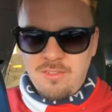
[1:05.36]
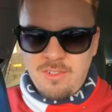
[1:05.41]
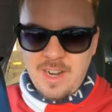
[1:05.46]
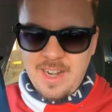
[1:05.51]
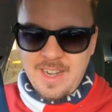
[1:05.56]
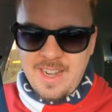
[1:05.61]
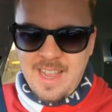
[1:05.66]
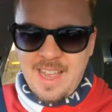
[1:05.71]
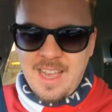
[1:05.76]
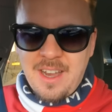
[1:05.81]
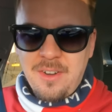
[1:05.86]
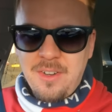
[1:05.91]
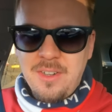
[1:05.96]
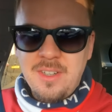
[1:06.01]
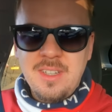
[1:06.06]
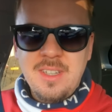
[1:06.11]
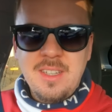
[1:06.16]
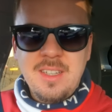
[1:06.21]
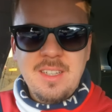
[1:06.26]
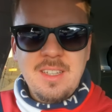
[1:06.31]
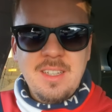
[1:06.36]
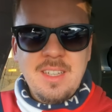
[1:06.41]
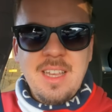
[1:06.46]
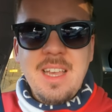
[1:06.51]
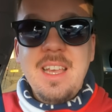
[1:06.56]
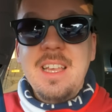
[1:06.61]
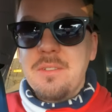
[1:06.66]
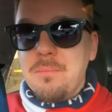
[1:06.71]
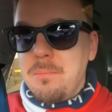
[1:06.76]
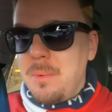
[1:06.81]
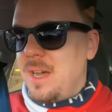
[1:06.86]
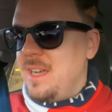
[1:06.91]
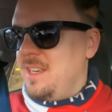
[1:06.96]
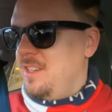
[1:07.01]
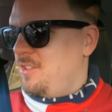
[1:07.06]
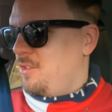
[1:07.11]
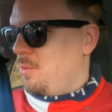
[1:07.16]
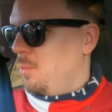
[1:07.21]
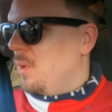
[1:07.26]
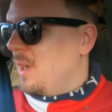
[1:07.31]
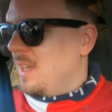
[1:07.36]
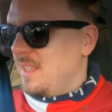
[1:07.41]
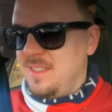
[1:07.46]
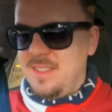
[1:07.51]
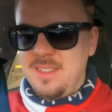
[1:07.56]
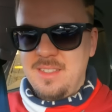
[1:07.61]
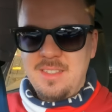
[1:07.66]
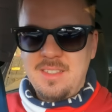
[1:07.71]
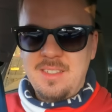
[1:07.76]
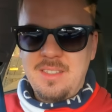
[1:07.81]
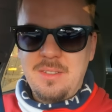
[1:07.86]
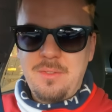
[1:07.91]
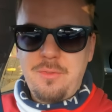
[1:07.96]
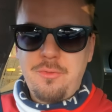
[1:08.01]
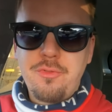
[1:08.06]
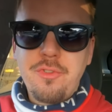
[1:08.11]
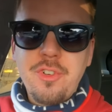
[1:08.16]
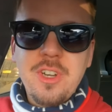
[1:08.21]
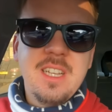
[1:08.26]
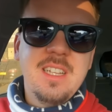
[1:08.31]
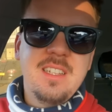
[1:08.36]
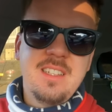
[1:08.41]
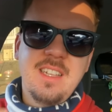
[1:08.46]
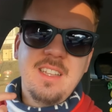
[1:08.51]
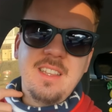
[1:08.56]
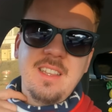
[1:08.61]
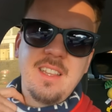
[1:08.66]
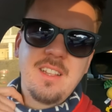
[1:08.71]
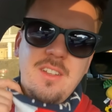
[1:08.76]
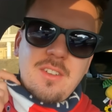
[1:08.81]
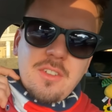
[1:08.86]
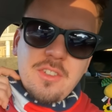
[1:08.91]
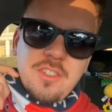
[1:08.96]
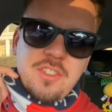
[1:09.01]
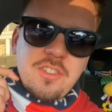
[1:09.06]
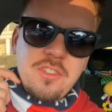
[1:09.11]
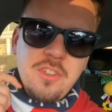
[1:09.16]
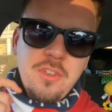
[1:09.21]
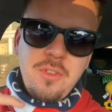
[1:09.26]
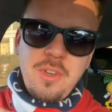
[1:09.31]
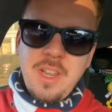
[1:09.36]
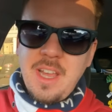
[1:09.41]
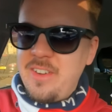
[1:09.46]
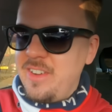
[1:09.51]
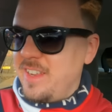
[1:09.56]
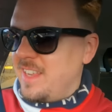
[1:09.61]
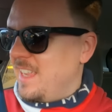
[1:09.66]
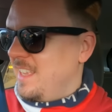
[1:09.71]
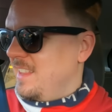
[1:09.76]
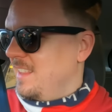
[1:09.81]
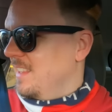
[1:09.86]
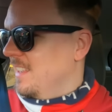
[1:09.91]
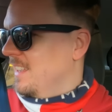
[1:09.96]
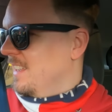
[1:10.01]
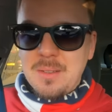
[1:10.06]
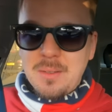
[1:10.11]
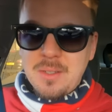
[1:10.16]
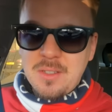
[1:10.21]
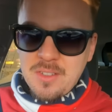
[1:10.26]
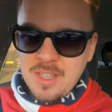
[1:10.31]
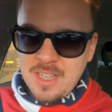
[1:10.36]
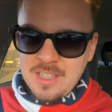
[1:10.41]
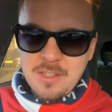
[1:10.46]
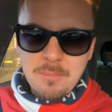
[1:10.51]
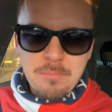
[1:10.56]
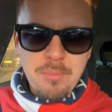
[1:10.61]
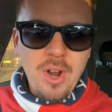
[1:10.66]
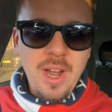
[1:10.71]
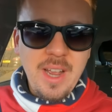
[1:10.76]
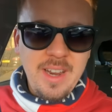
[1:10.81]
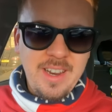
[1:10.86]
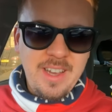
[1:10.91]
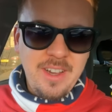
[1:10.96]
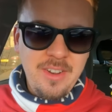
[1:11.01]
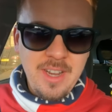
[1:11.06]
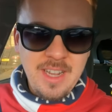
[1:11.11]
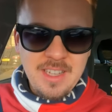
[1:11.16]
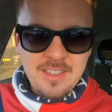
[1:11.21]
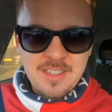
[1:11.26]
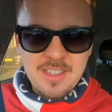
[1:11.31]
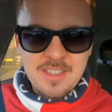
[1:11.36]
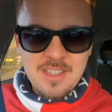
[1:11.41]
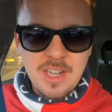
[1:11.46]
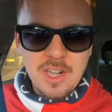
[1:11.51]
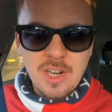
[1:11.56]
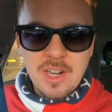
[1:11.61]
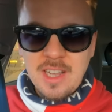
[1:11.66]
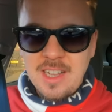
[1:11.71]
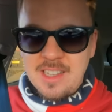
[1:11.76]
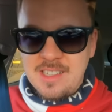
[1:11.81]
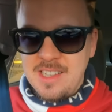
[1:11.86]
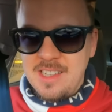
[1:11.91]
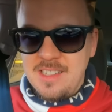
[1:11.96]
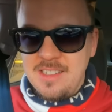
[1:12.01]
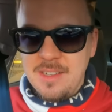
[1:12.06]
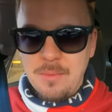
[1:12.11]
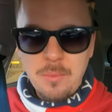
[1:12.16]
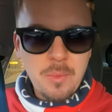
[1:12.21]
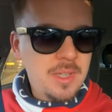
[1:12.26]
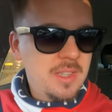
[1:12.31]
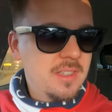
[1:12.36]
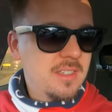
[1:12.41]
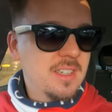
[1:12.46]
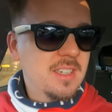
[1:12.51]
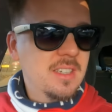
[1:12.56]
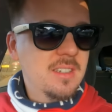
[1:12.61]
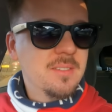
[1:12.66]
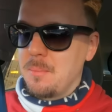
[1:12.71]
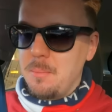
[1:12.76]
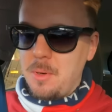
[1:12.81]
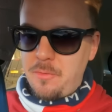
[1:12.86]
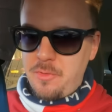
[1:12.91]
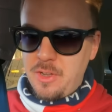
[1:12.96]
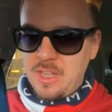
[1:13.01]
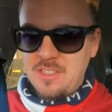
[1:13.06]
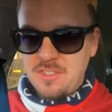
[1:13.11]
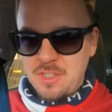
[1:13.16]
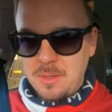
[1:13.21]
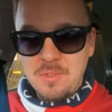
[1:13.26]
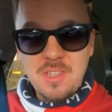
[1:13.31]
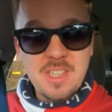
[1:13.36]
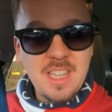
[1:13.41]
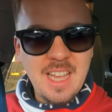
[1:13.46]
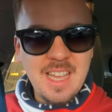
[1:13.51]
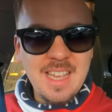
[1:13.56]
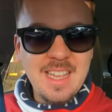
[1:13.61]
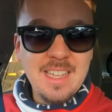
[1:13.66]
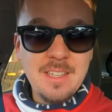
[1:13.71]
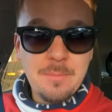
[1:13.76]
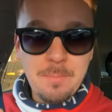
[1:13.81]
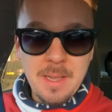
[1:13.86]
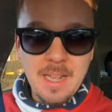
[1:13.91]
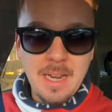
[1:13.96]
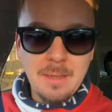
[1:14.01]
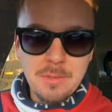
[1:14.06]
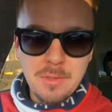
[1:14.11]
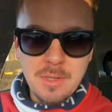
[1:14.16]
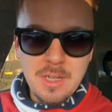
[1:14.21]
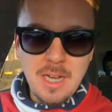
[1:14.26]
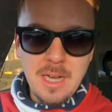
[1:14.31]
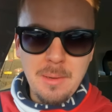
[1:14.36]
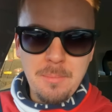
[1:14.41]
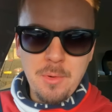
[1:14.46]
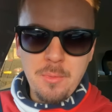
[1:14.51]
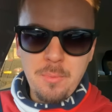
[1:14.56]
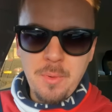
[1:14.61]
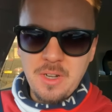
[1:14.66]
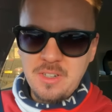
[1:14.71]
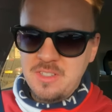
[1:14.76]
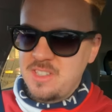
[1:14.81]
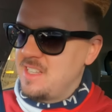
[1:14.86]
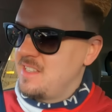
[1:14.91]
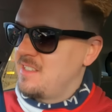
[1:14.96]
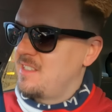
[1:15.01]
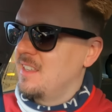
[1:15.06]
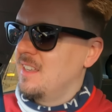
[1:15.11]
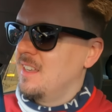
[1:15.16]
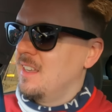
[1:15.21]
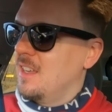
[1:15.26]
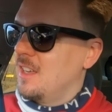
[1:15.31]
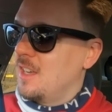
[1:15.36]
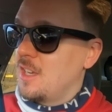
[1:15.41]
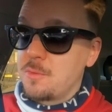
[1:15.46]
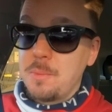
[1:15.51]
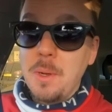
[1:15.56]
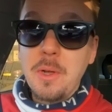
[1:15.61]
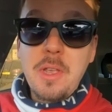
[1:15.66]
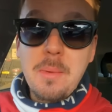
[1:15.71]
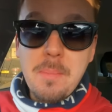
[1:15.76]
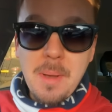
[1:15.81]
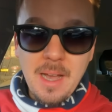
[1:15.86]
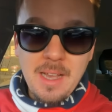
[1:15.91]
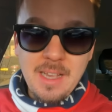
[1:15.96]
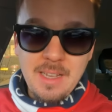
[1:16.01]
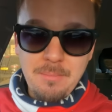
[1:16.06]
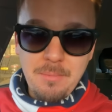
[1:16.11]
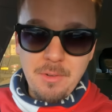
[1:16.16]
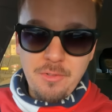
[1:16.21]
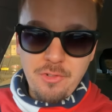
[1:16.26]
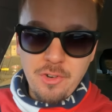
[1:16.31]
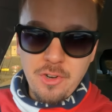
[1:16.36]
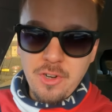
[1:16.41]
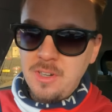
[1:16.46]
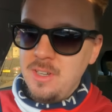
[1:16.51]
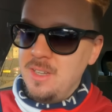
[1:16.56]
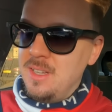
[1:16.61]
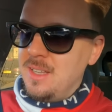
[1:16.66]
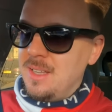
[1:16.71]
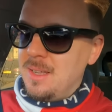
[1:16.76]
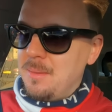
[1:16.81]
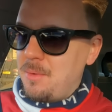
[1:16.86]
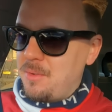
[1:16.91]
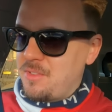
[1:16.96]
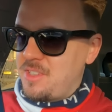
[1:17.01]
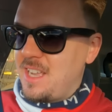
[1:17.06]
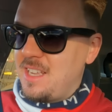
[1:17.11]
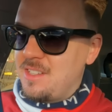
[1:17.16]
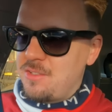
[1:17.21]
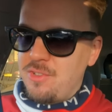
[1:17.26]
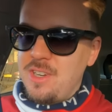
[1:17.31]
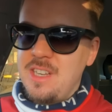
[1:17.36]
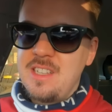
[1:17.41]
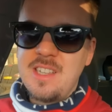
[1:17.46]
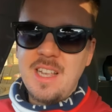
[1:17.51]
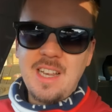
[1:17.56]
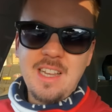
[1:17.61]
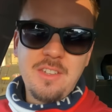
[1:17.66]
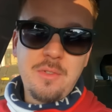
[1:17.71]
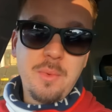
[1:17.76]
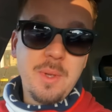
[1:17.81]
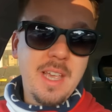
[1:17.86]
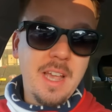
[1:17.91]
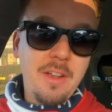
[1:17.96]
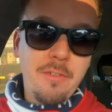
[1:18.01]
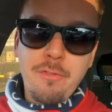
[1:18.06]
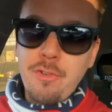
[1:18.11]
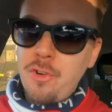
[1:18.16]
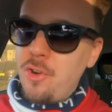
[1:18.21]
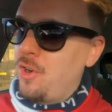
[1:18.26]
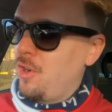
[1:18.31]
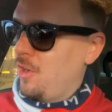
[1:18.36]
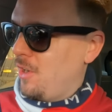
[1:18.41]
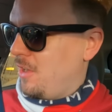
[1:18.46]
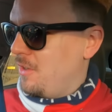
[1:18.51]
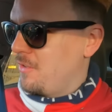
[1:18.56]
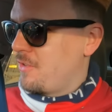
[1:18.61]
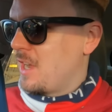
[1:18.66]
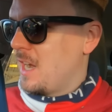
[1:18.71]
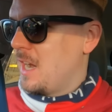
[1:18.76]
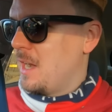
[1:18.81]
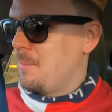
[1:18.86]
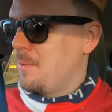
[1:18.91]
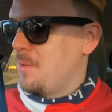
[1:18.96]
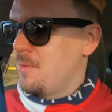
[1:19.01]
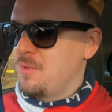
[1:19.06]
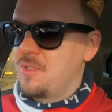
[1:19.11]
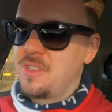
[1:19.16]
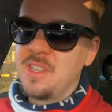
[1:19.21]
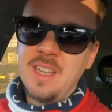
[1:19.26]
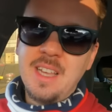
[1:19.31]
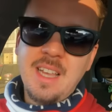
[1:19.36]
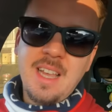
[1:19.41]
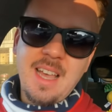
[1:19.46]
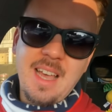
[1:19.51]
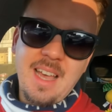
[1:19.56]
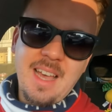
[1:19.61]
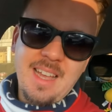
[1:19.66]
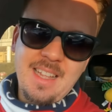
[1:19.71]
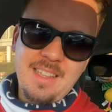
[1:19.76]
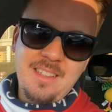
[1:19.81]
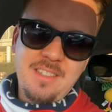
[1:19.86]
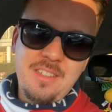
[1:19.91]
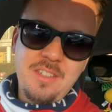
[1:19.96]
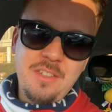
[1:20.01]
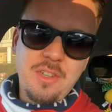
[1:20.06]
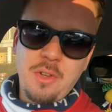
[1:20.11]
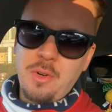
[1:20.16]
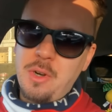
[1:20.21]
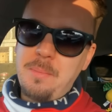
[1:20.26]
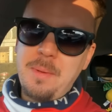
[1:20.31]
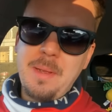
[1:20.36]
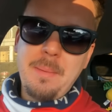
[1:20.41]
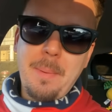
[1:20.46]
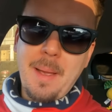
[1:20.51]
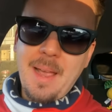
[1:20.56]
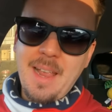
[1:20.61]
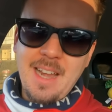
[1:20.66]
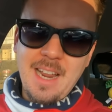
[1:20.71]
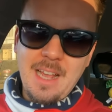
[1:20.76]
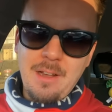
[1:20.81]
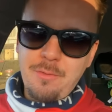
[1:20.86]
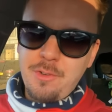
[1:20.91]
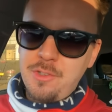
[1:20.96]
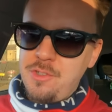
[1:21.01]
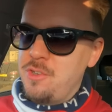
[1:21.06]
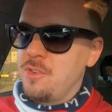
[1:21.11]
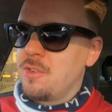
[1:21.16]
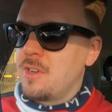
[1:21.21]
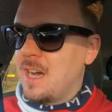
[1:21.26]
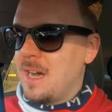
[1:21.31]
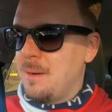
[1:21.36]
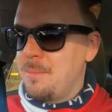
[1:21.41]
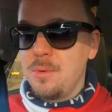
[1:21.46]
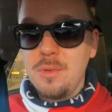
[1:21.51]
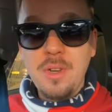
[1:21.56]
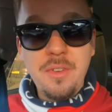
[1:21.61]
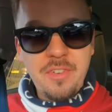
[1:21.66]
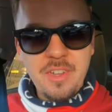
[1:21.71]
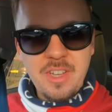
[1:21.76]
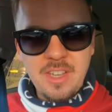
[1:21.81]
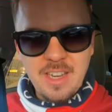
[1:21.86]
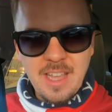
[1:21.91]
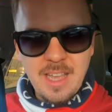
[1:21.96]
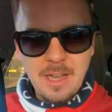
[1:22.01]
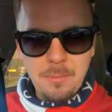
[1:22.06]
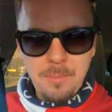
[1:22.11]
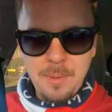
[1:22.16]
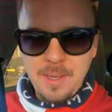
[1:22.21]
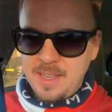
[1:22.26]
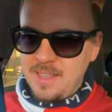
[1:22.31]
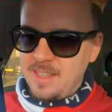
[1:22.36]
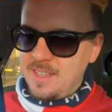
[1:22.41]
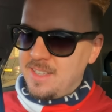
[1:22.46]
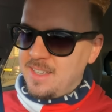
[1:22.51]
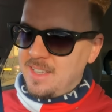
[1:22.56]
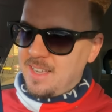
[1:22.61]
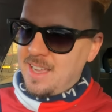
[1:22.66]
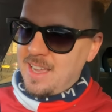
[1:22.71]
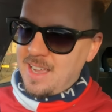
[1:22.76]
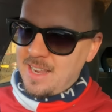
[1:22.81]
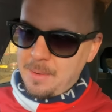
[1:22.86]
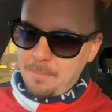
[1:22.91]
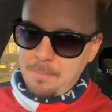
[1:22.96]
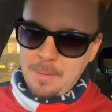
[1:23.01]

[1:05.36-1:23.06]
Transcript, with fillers: Right now it's minus one, it's freezing, got the snood out again. It's nice and bright though, hence the sunglasses in winter. But the first stop today is picking up some cardboard boxes. I spoke about it before, but as resellers we get through a lot of cardboard and you don't want to be paying out for new cardboard if you can help it. And the